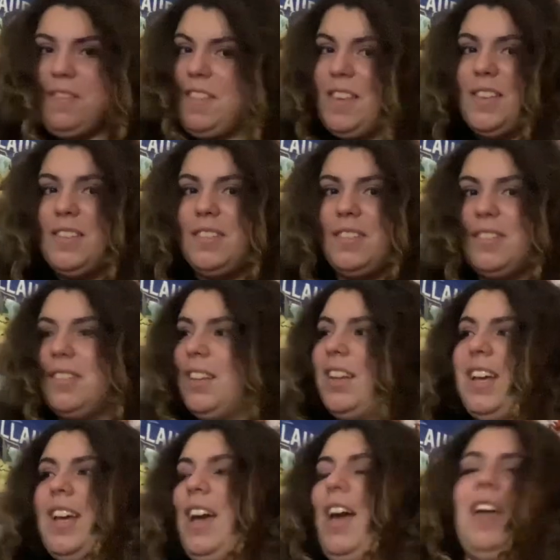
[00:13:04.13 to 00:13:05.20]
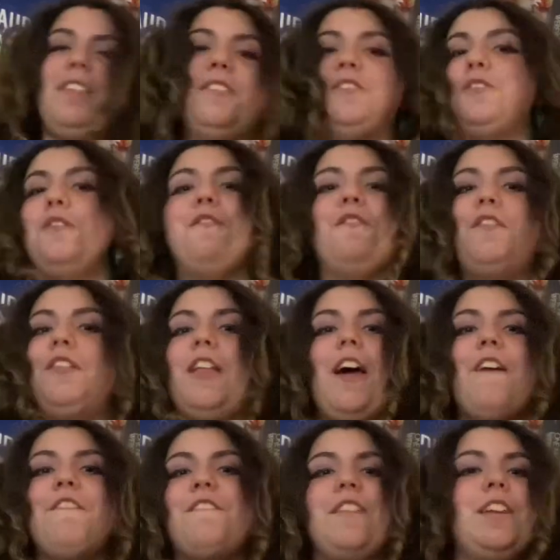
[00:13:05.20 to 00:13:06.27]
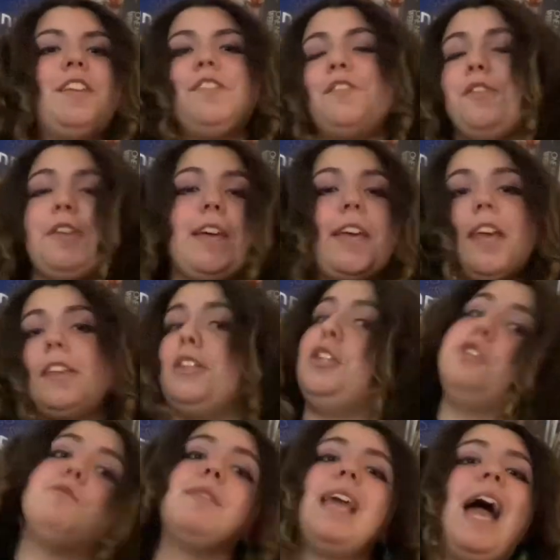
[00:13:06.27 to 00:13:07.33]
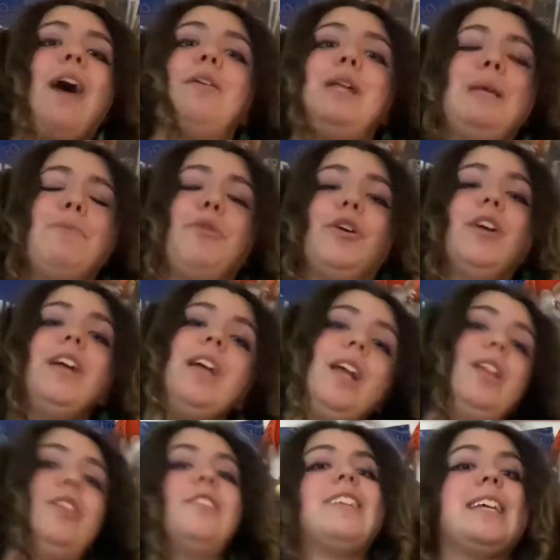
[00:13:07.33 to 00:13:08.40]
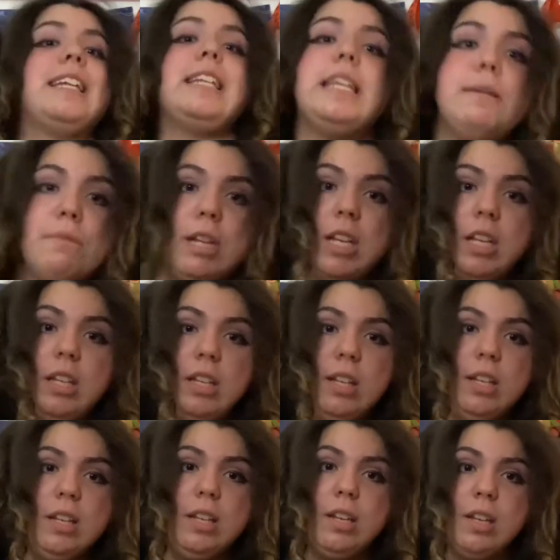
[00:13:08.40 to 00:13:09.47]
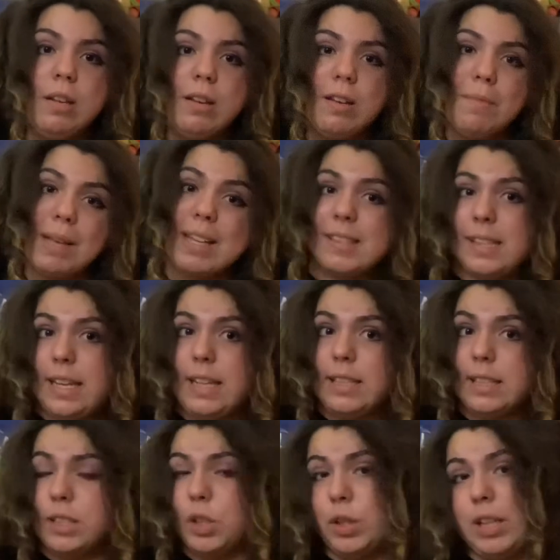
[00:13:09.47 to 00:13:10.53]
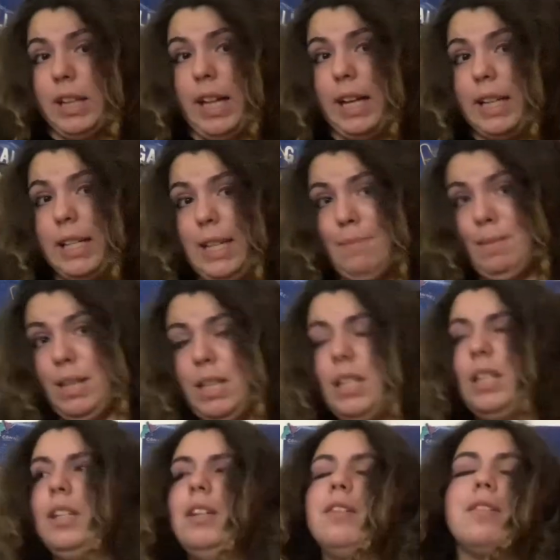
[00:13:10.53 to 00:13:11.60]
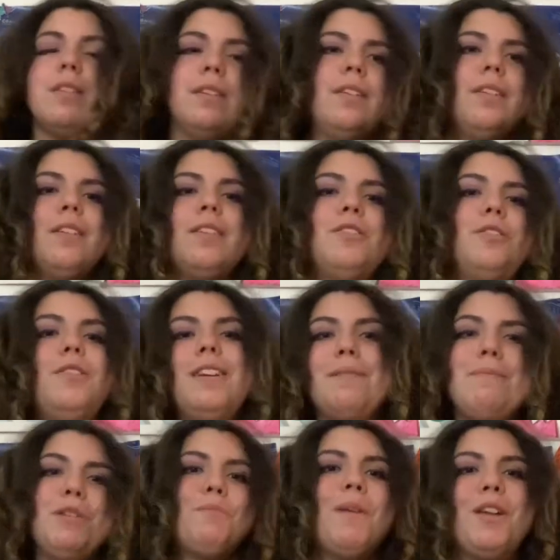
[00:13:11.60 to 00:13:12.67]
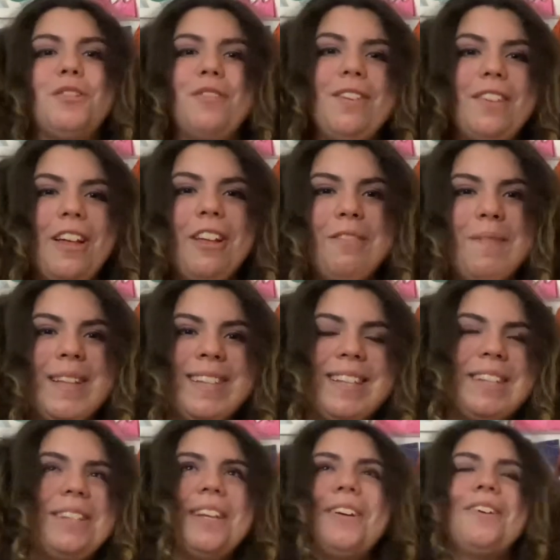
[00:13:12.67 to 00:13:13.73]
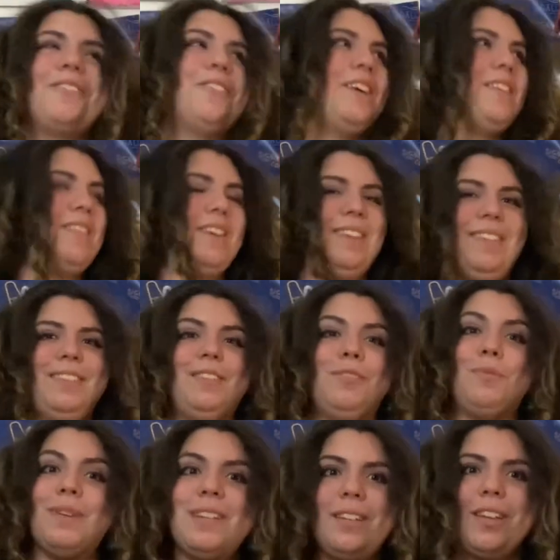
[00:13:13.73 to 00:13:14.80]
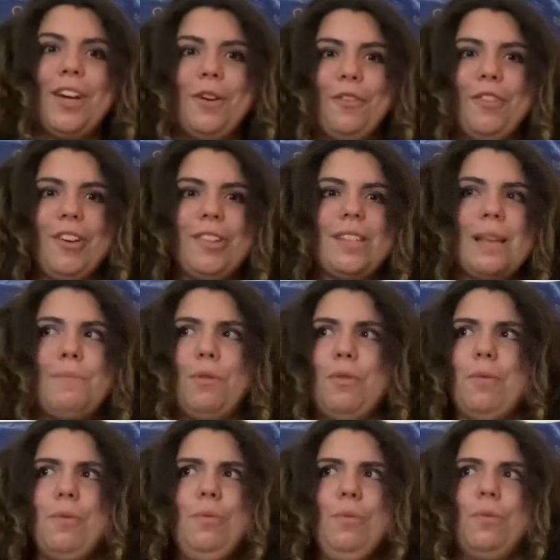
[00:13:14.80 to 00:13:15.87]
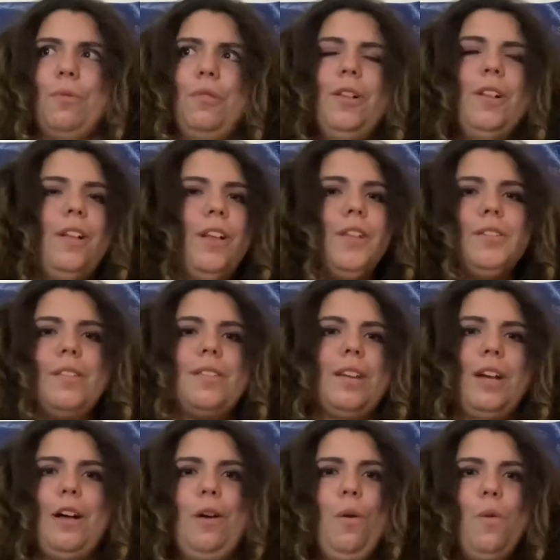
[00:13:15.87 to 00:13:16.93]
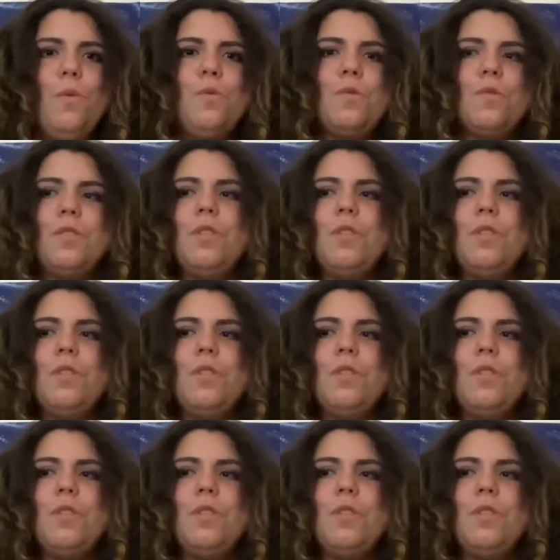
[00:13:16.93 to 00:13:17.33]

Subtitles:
this, and there's no fluff, and it doesn't look like a cute cow anymore. It looks like a demon, because it is looking like a demon. And so you can mishmash around elements. That's like a great thing. The Wendigo, for example. Ooh, it's just like a whole,